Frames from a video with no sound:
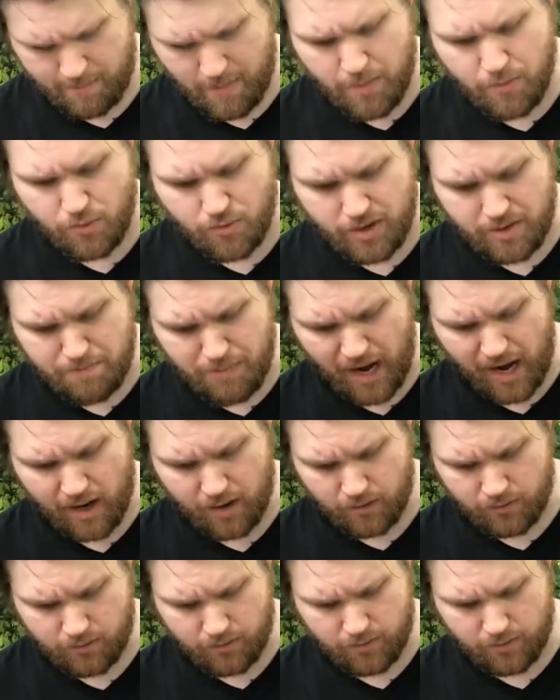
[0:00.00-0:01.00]
memory
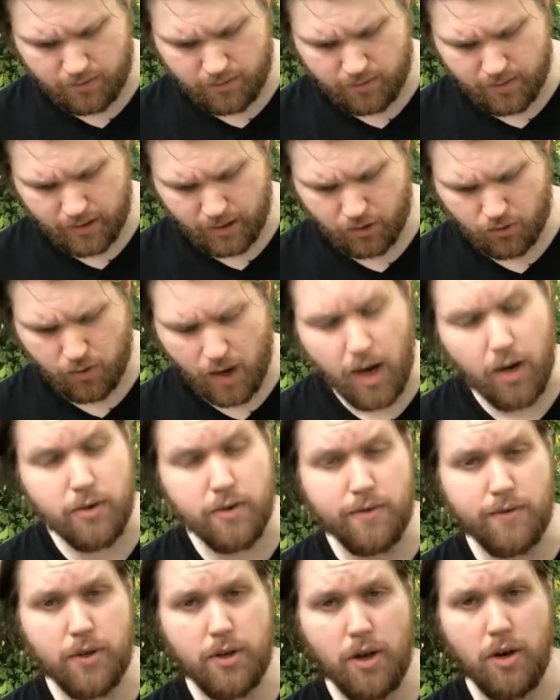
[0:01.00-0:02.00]
bound in a
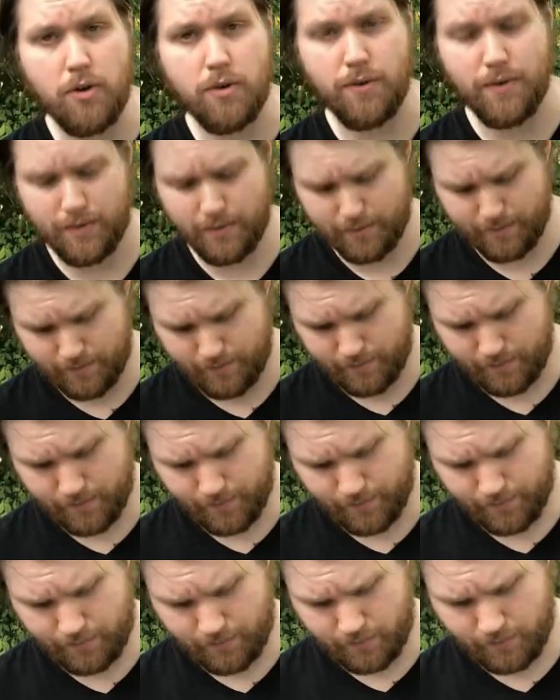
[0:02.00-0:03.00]
crown of clove.
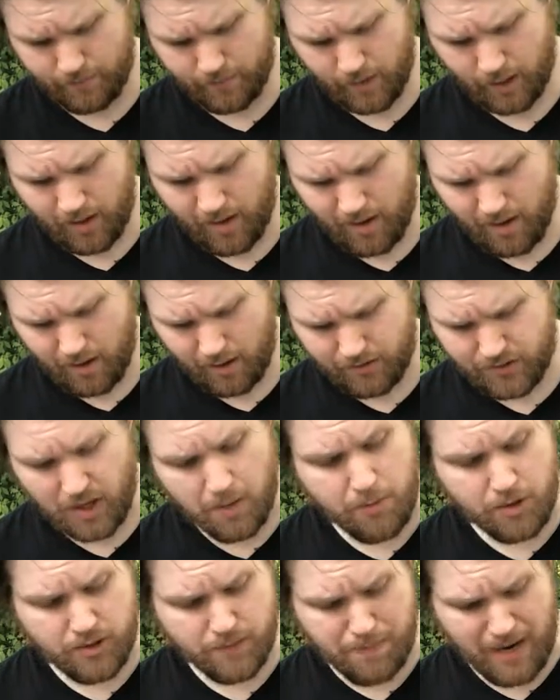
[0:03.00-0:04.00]

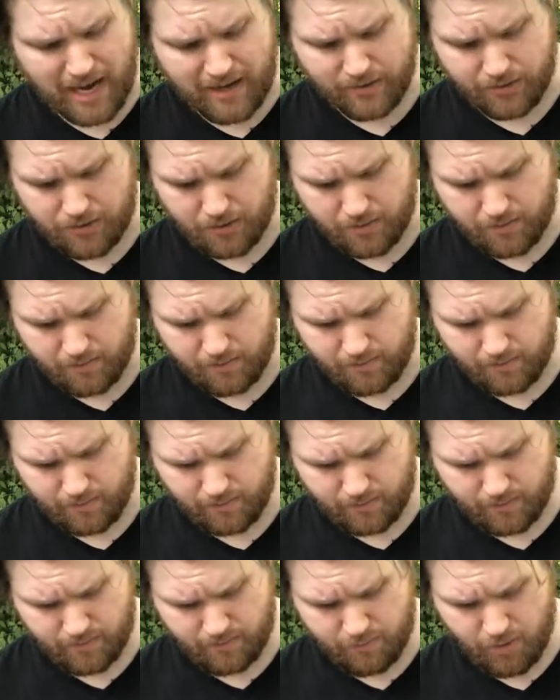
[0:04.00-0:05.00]
Summer's bastard,
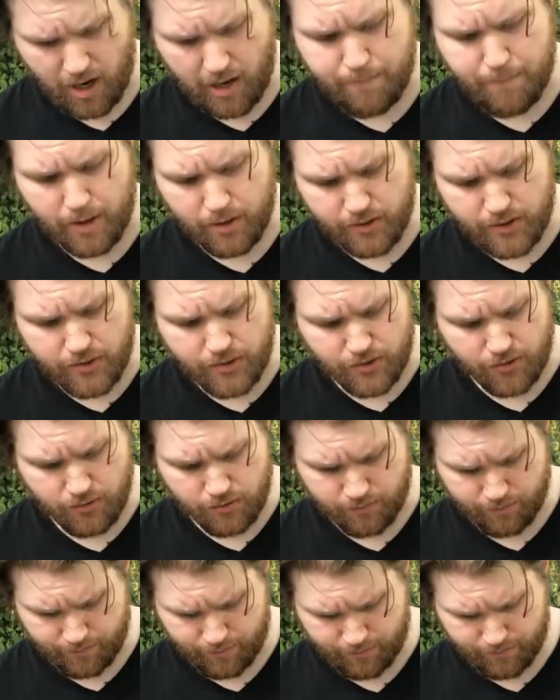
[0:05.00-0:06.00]
Bradbury's
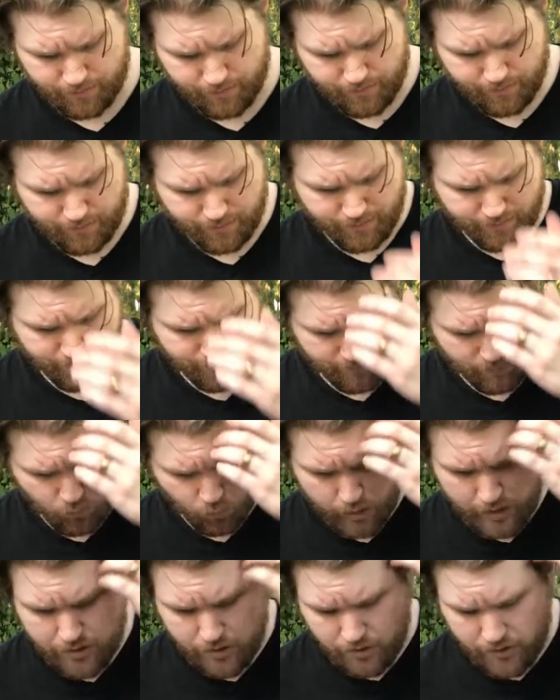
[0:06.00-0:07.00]
tomb,
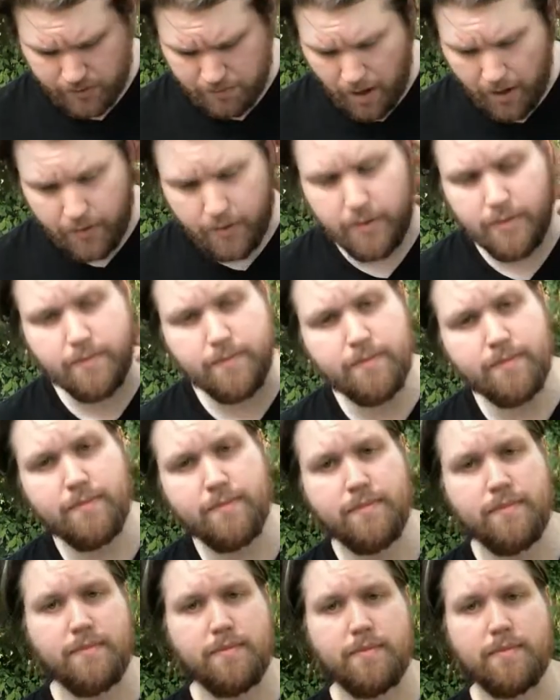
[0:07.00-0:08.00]
winter's mother,
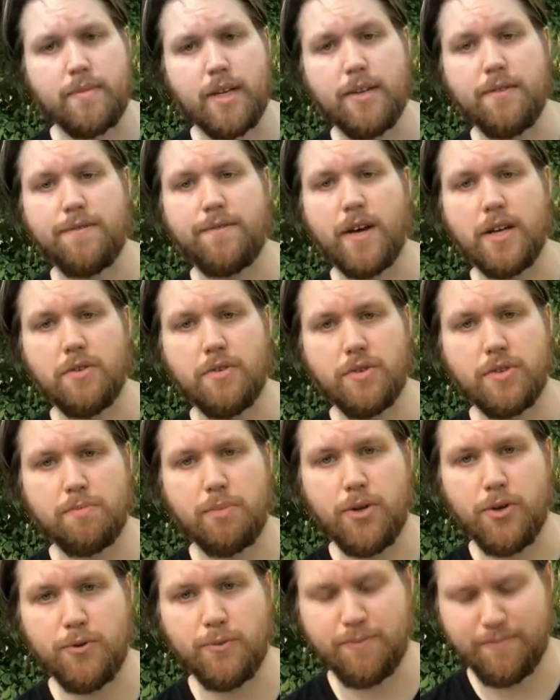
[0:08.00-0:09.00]
and fennel's
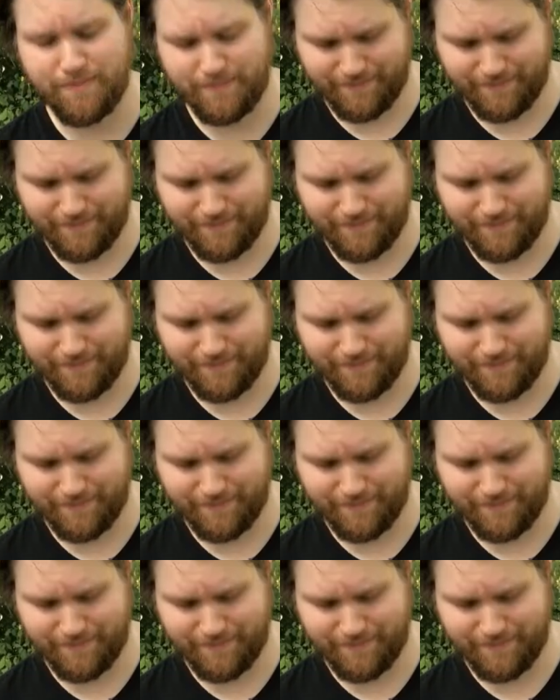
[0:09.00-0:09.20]
bloom.